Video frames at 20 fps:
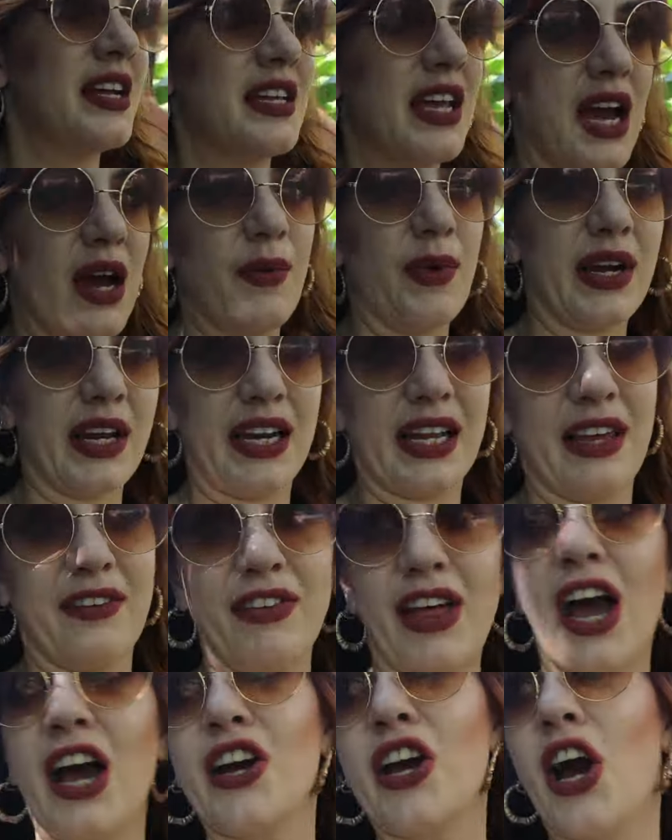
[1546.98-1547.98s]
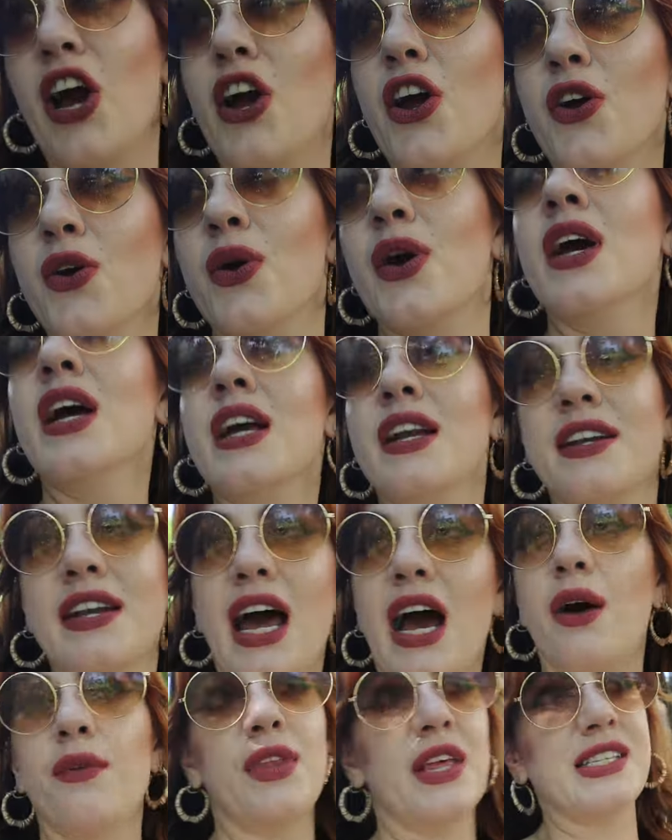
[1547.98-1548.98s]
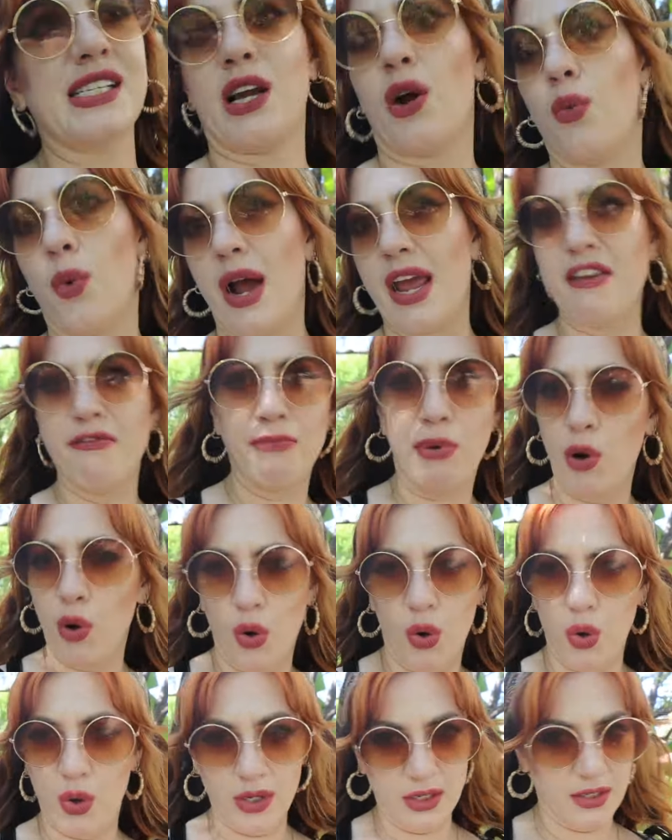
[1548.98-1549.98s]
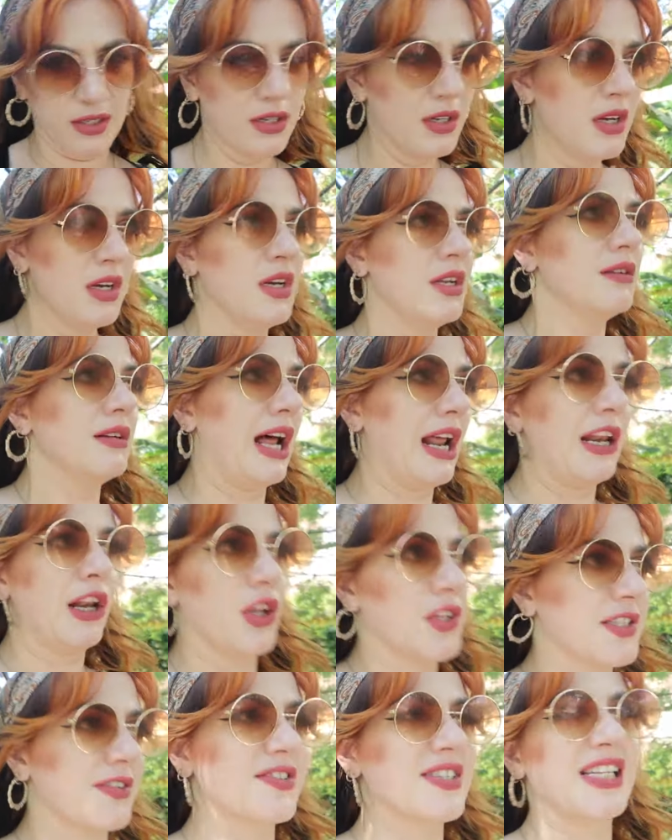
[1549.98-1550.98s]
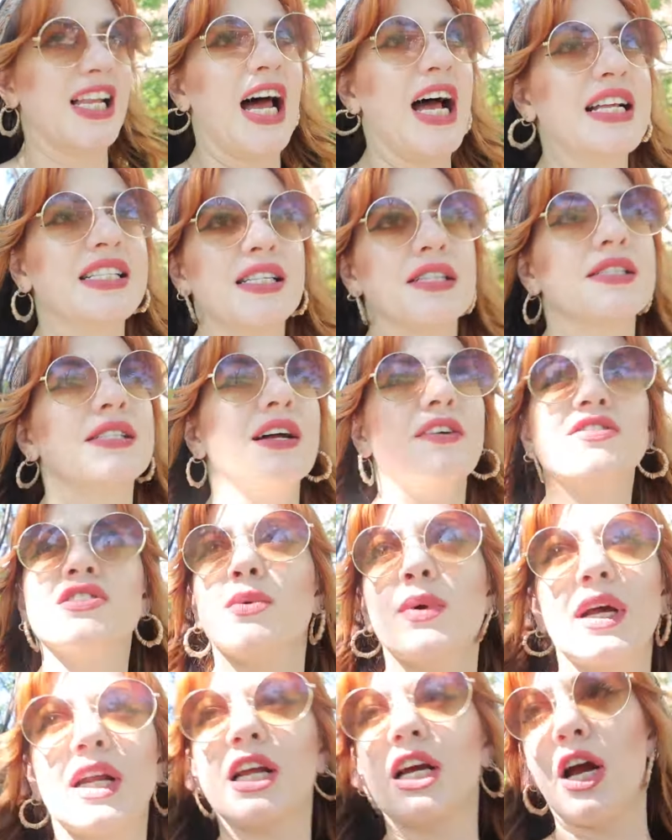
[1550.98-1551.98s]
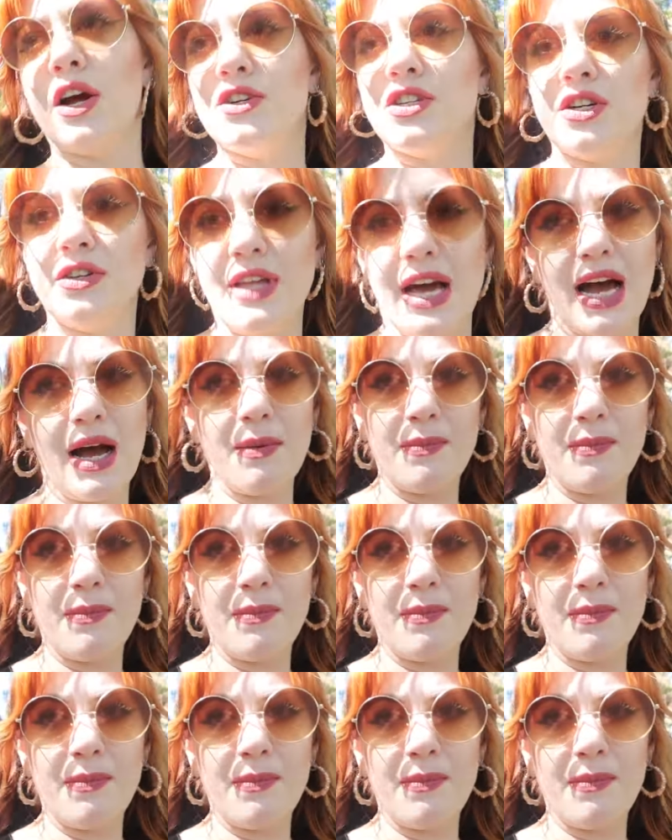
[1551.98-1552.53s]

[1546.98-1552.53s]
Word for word: yeah, we're going to give that a go now. And there's like a wave pool and like lots of slides and stuff. So we're going to go do I've that. I've